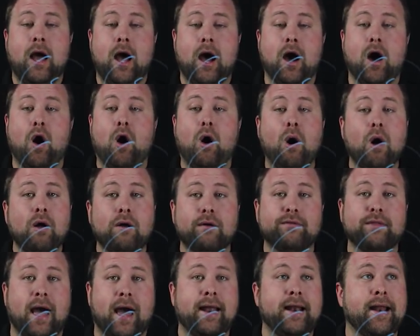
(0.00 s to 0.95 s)
all
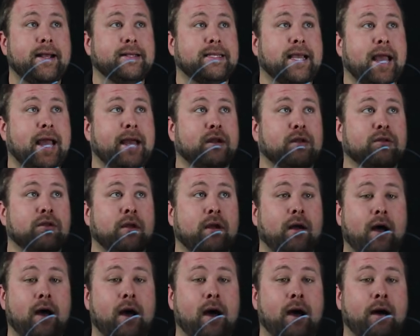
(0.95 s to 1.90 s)
of that is handled
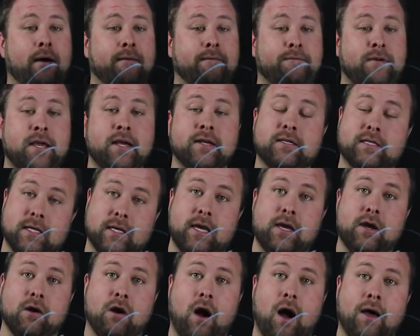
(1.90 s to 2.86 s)
via
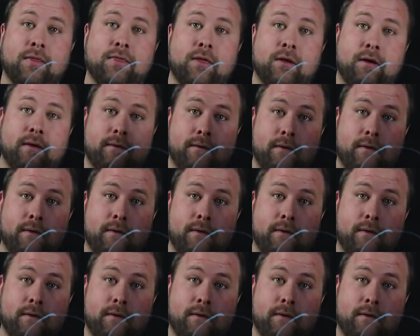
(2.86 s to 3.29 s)
SecureAuth